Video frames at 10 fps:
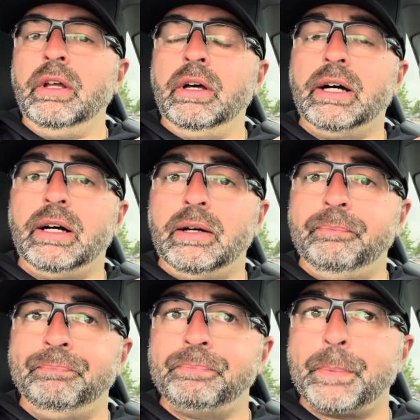
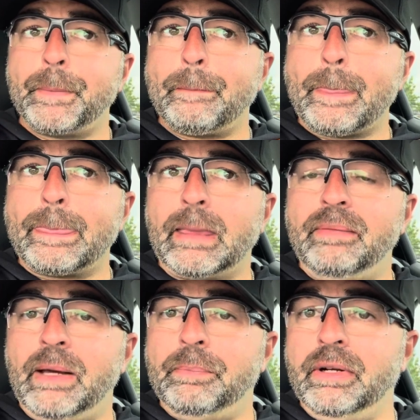
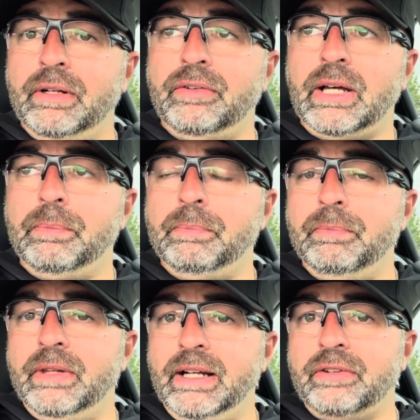That brings up
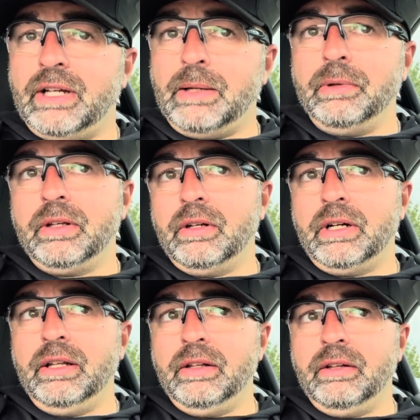the next topic, all
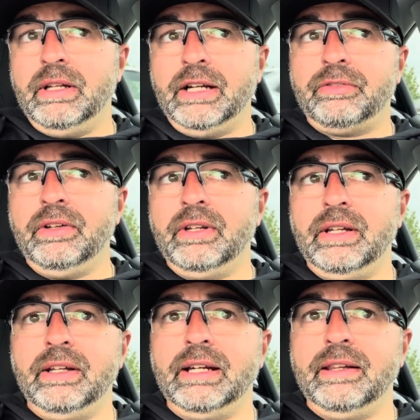right? The next
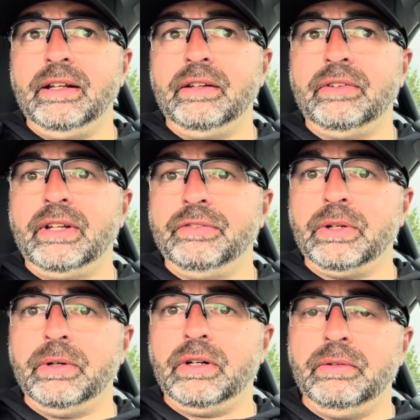reason that I think stuff's
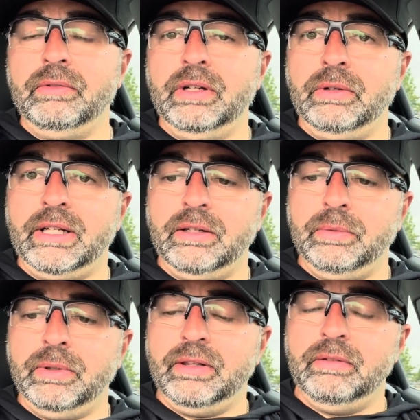going
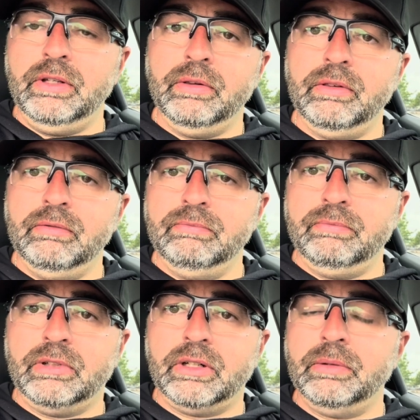on with youth
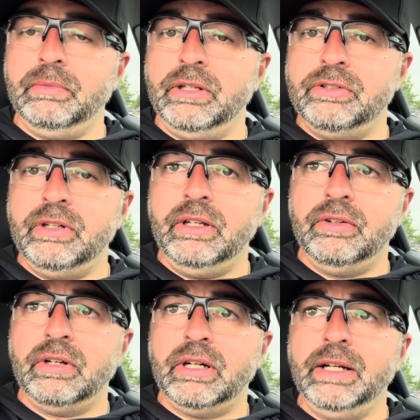arm
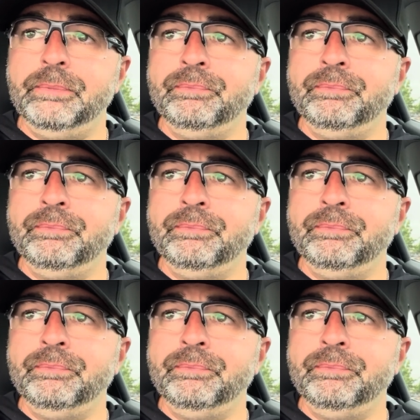injuries, all right?